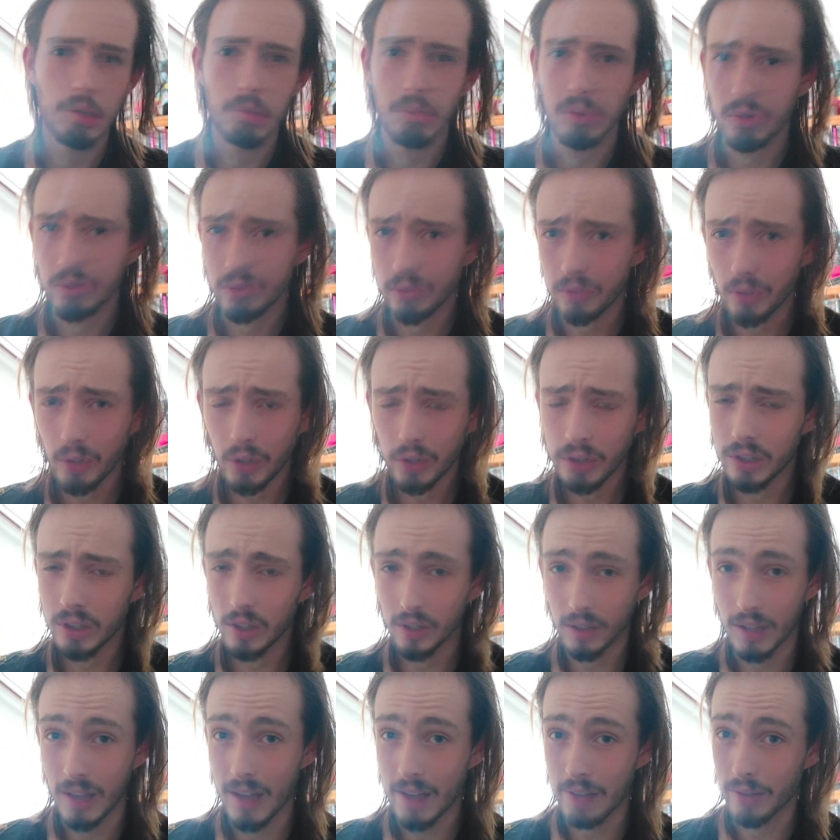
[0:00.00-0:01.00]
But fuck,
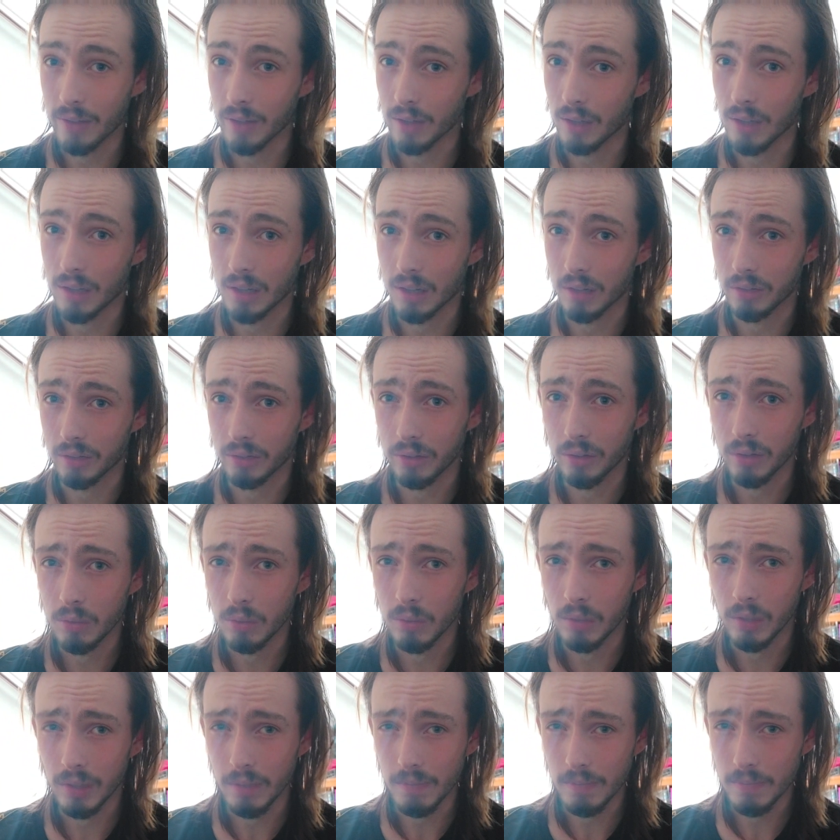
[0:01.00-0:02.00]
you'll have a lot of fun
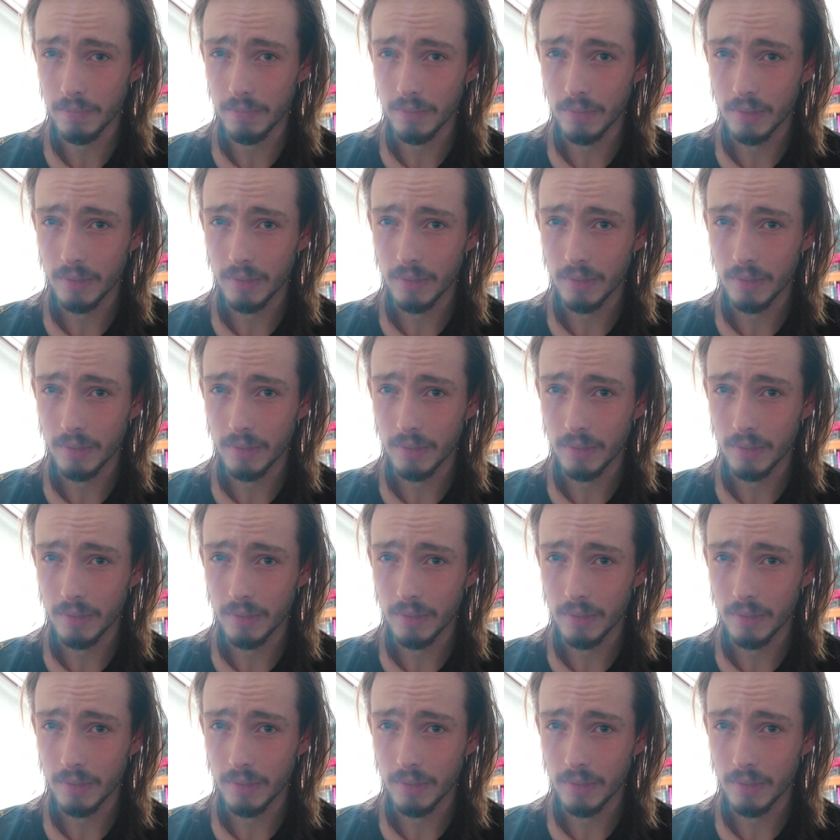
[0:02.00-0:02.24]
with it.